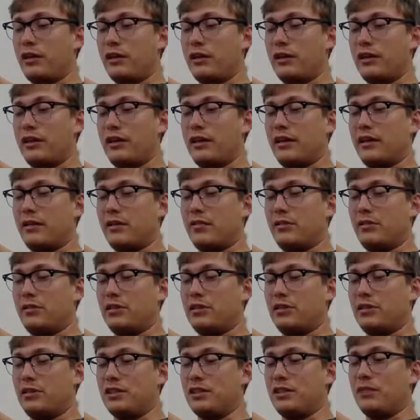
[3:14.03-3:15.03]
that I was
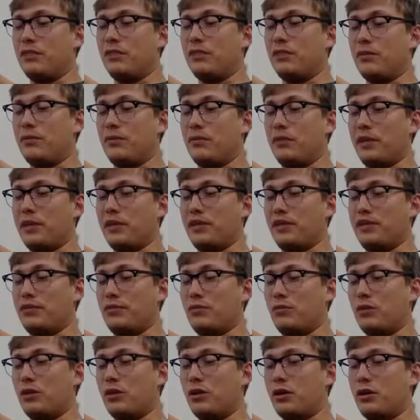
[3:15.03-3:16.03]
just giving her plant
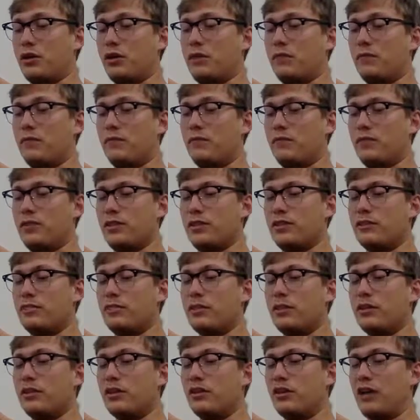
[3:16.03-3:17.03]
some water. This
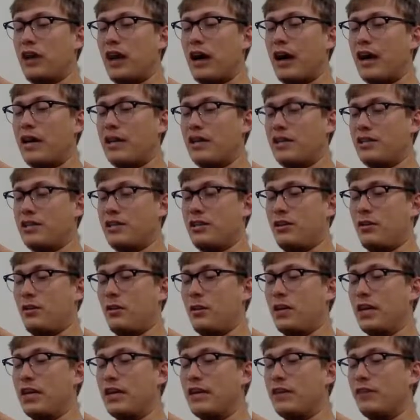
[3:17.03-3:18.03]
made her eyes go
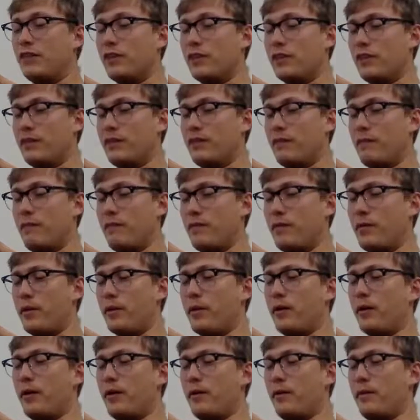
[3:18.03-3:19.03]
even
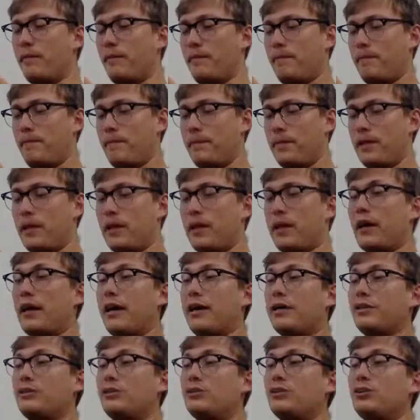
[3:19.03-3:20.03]
bigger.
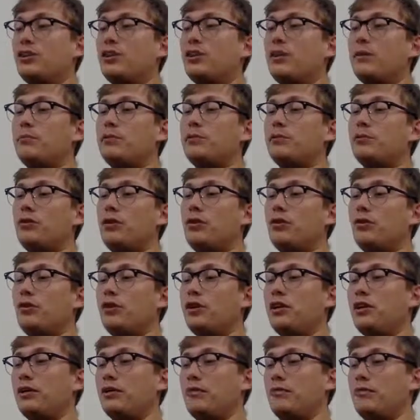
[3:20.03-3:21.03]
I stood up
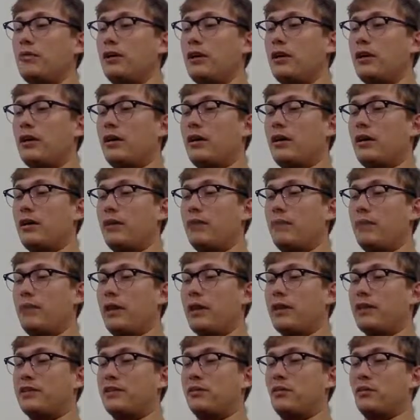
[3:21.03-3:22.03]
slowly and uh,
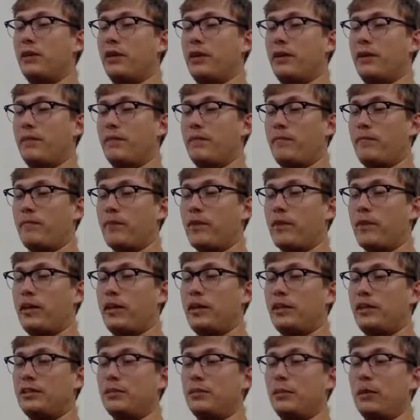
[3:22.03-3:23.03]
backed away. I
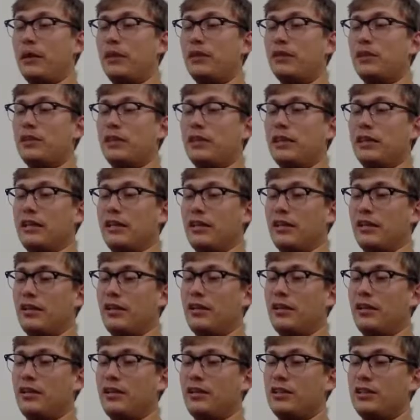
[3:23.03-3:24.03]
smiled again.
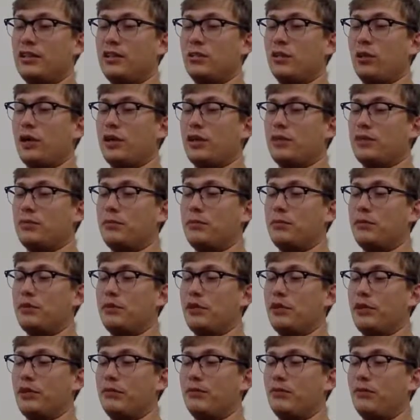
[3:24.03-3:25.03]
She watched me
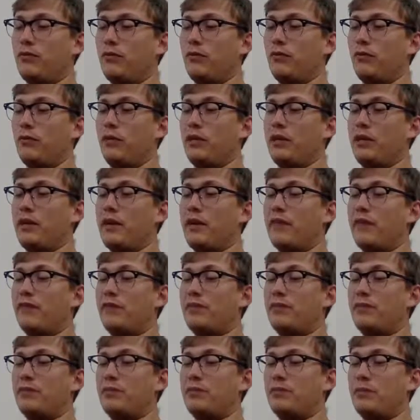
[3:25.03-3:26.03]
leave, we
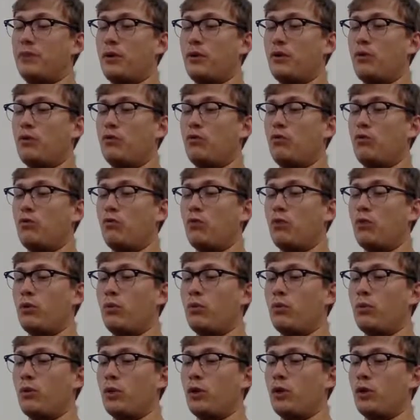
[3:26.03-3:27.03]
never spoke
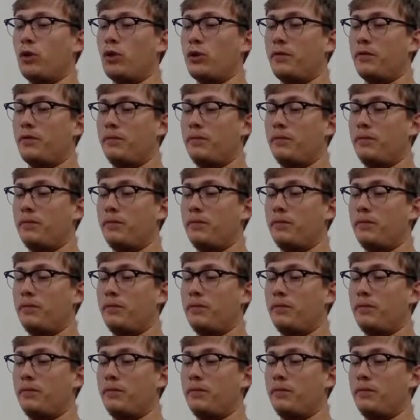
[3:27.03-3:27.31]
one word.